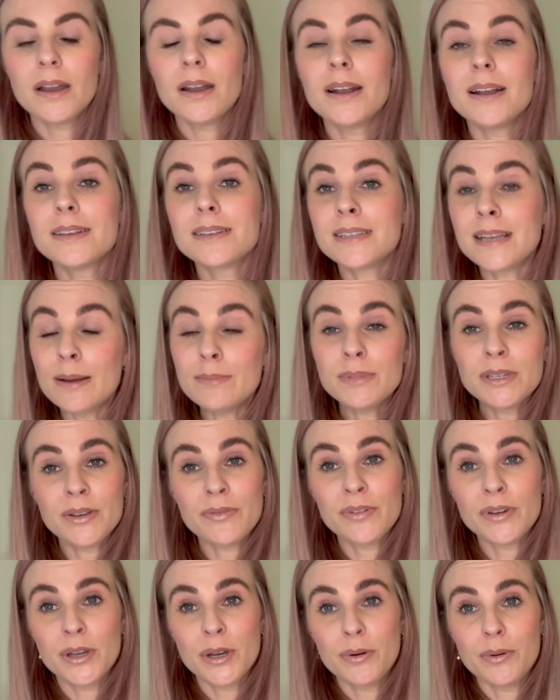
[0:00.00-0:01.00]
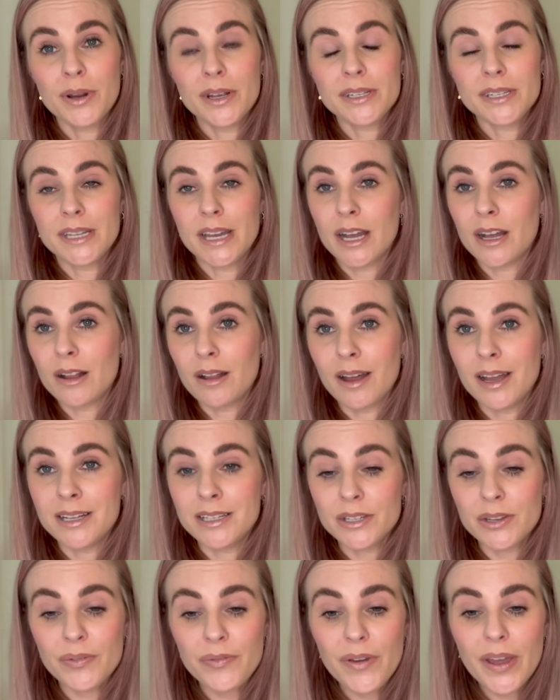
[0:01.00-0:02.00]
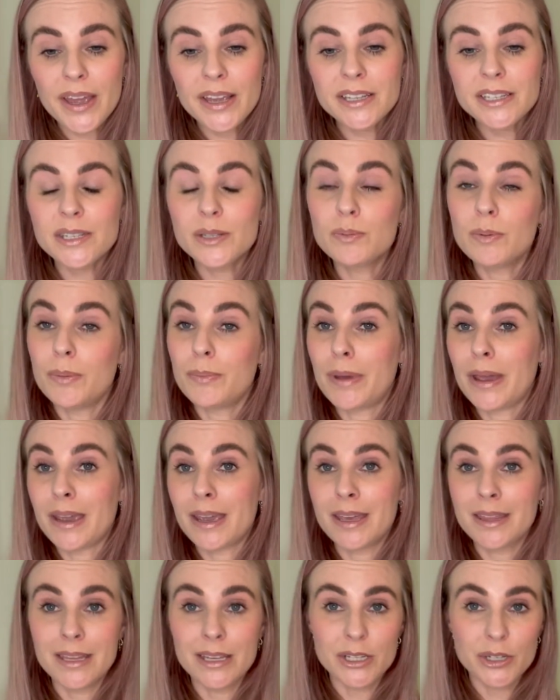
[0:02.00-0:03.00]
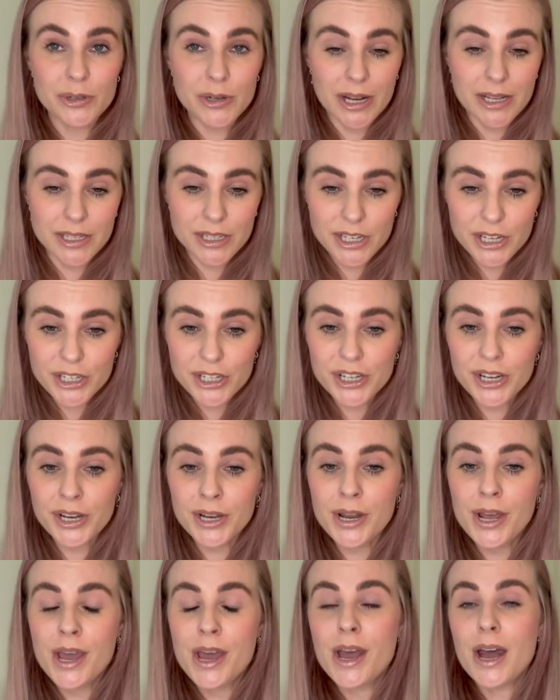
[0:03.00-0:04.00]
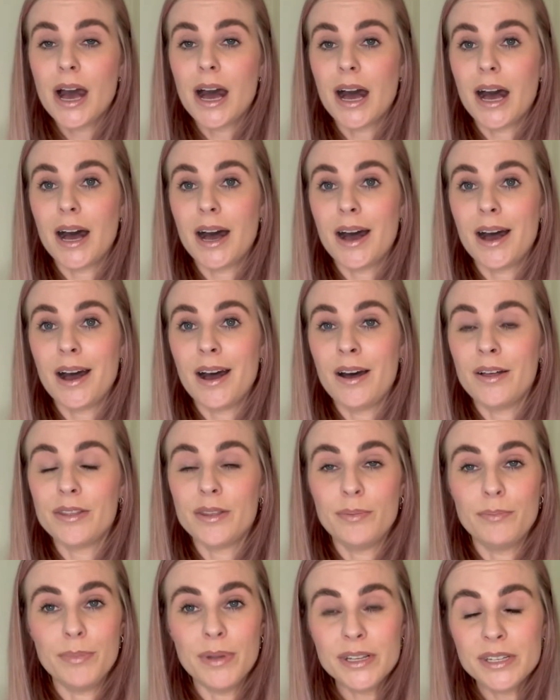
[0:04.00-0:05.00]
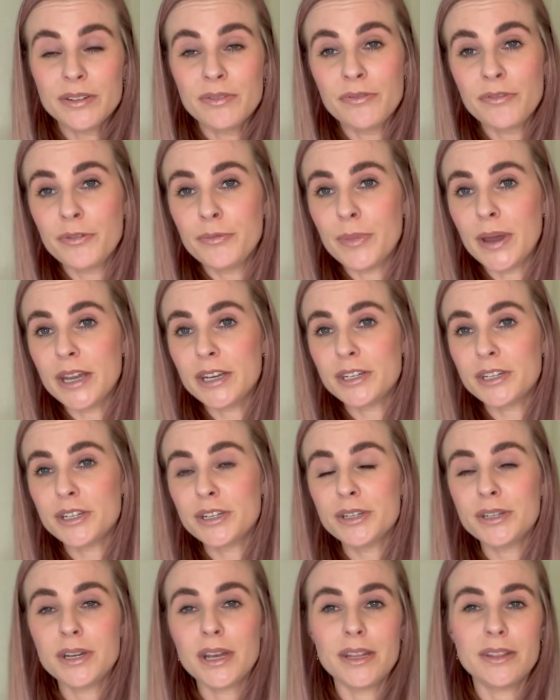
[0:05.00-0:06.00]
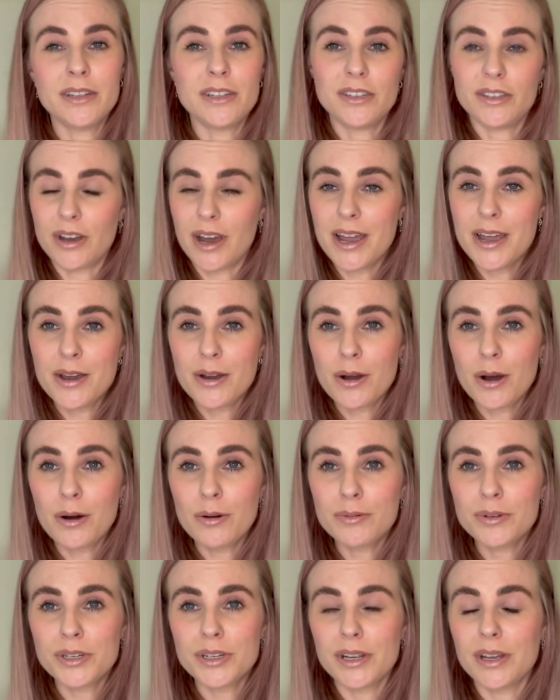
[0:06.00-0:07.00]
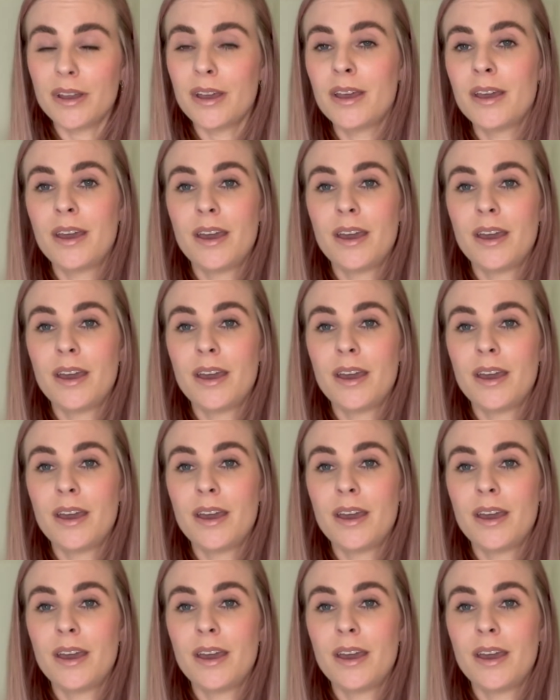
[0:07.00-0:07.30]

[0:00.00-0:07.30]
Some difficulties that clients face when making this transition are the misinformation in the diet culture